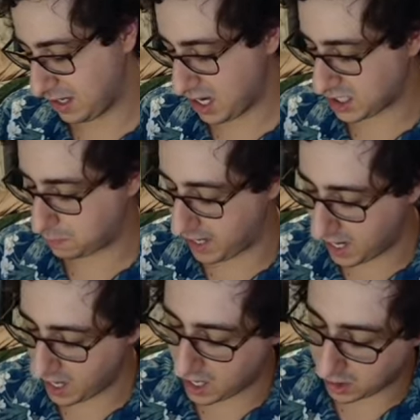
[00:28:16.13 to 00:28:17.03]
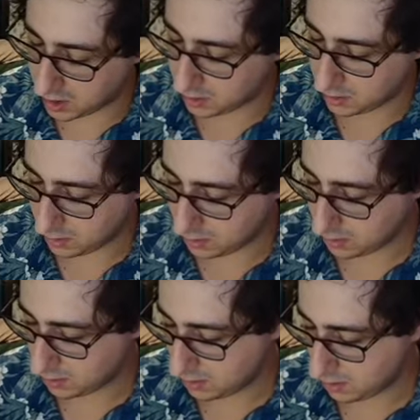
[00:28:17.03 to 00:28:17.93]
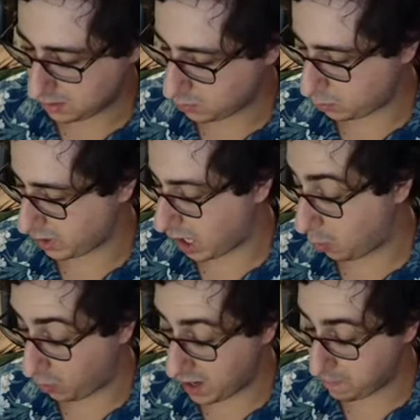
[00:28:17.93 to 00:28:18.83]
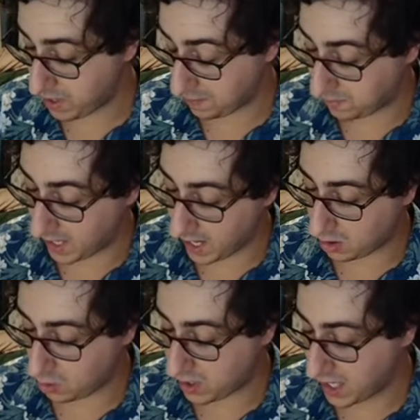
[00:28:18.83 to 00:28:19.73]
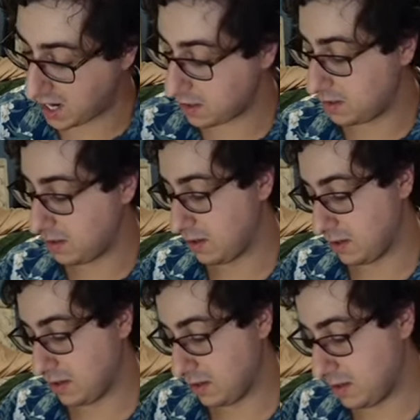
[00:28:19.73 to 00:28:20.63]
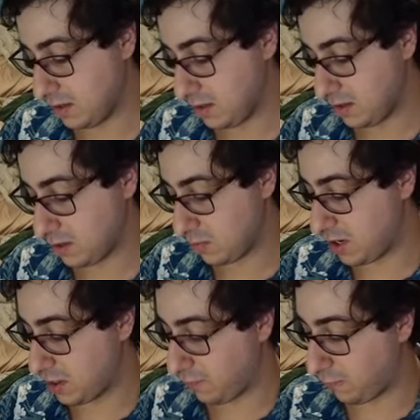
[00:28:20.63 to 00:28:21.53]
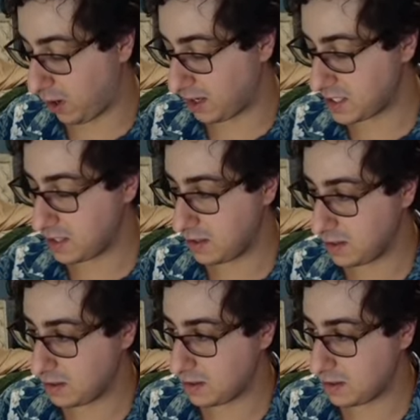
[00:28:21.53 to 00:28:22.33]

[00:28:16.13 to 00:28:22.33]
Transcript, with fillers: Next pack. What do we got? White backpack. Okay. Three to the front.